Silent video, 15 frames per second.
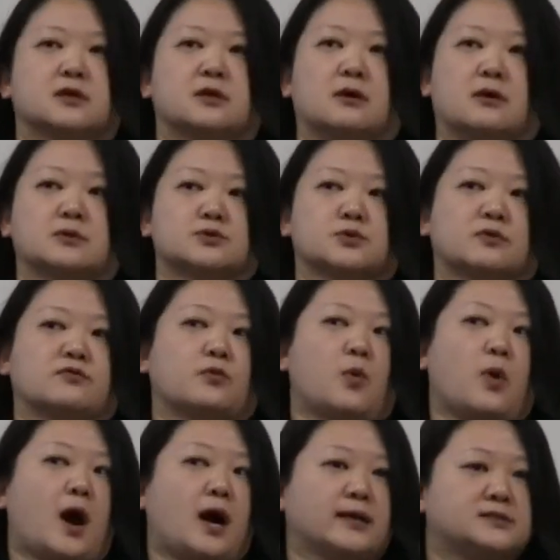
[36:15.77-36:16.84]
There are sort of
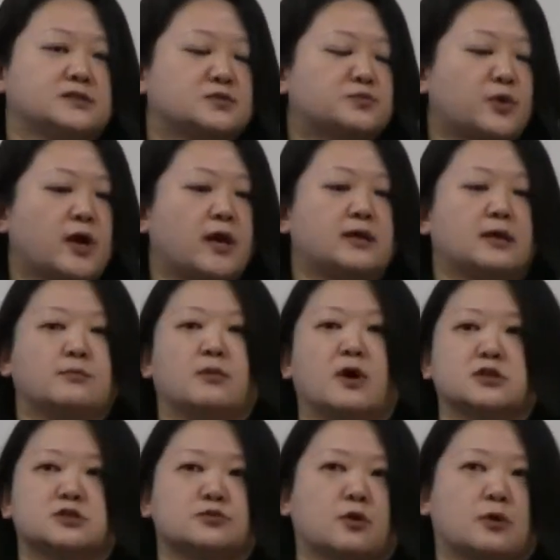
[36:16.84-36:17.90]
widespread and
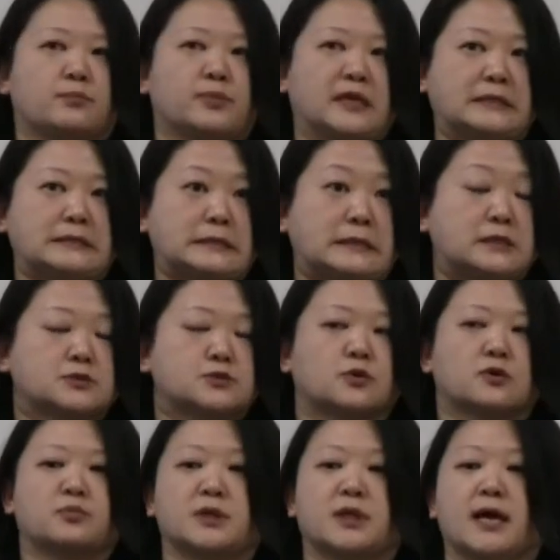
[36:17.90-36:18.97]
much more big league
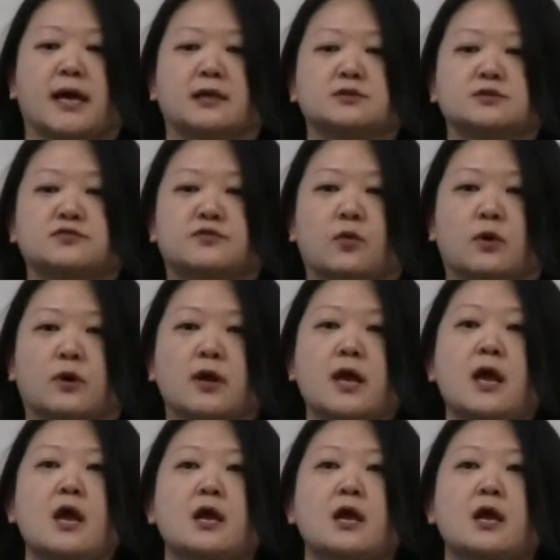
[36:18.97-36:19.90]
sort of plans for